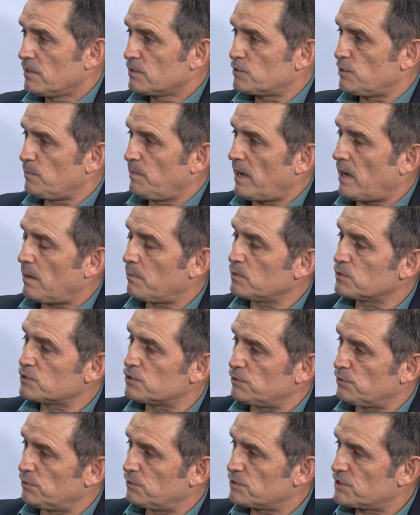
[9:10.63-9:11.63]
to be able
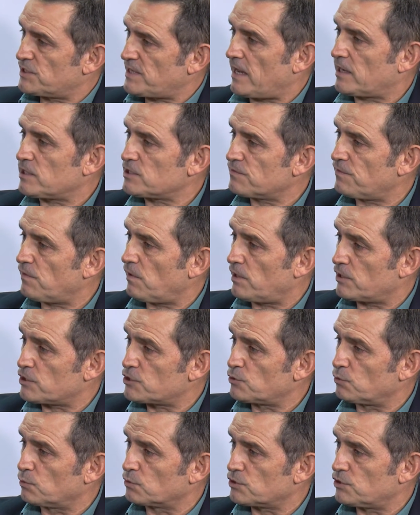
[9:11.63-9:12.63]
to satisfy a
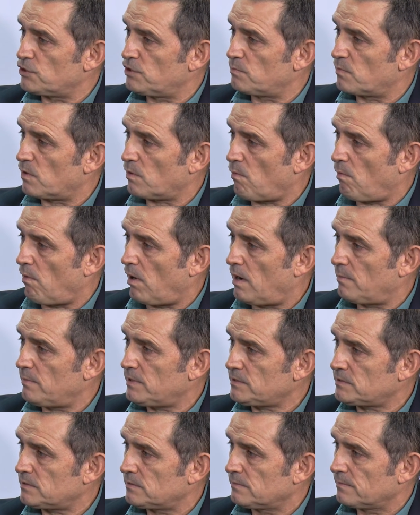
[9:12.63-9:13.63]
short term
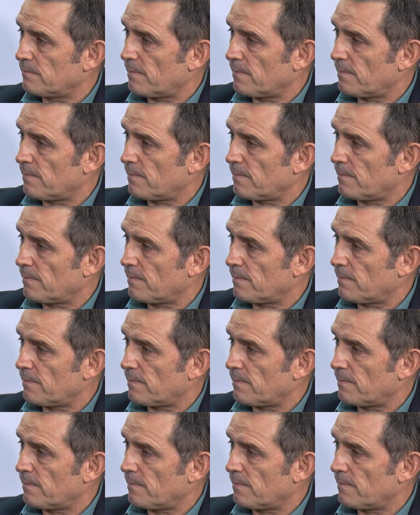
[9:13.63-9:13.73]
requirement